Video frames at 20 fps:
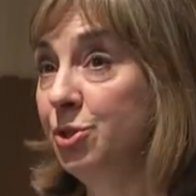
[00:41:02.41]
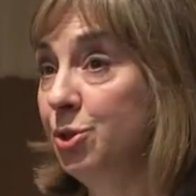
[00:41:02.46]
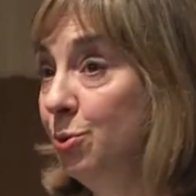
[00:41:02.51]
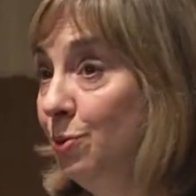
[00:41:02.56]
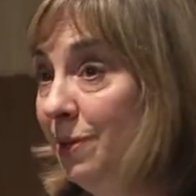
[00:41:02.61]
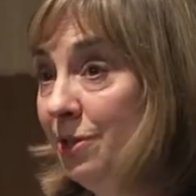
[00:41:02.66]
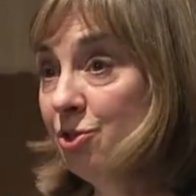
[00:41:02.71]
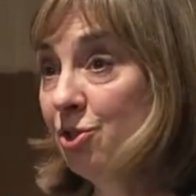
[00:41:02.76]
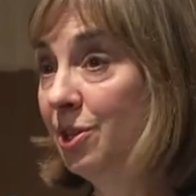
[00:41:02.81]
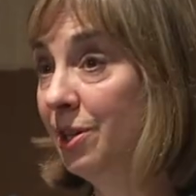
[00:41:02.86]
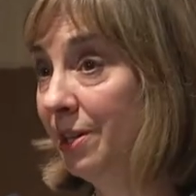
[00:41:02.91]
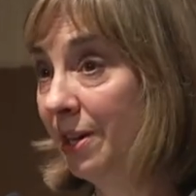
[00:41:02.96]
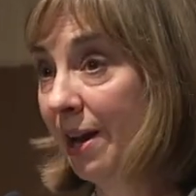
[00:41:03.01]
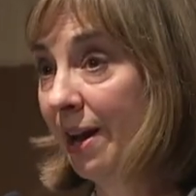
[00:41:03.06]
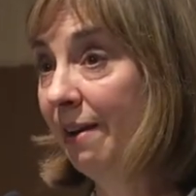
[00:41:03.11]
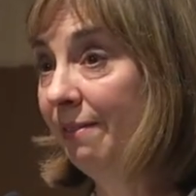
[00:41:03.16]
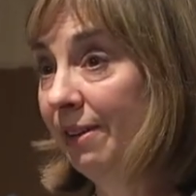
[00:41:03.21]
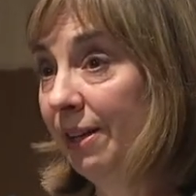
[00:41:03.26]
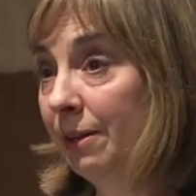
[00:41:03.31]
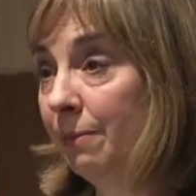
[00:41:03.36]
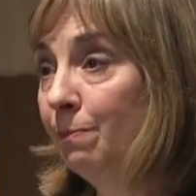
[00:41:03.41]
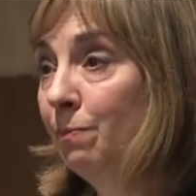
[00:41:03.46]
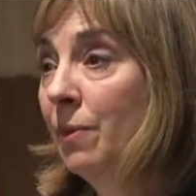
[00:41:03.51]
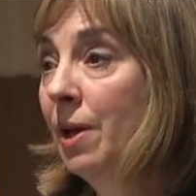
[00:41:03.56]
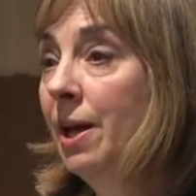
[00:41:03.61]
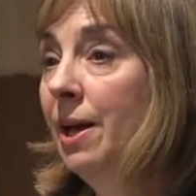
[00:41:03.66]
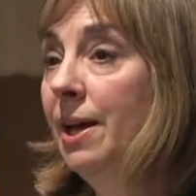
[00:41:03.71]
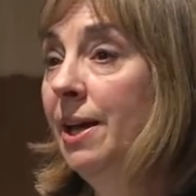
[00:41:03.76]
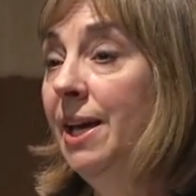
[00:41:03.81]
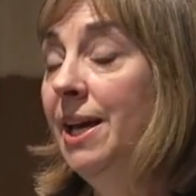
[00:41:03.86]
Tunisia didn't have it.
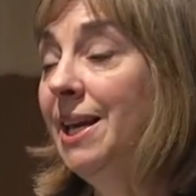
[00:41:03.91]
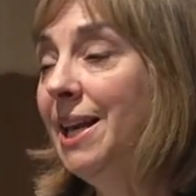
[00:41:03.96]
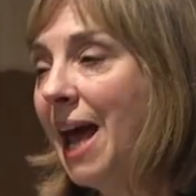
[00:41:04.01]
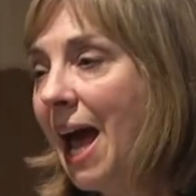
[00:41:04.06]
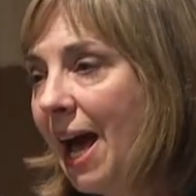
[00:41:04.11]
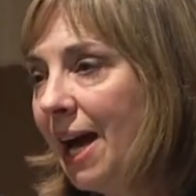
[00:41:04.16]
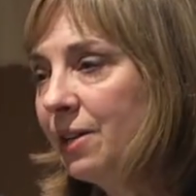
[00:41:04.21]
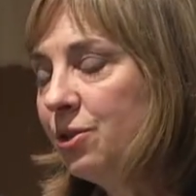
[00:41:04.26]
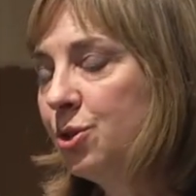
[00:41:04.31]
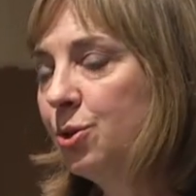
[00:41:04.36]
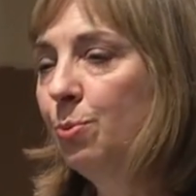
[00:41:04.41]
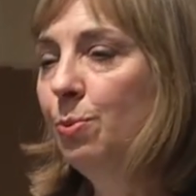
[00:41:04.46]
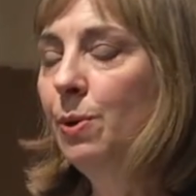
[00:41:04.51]
It had to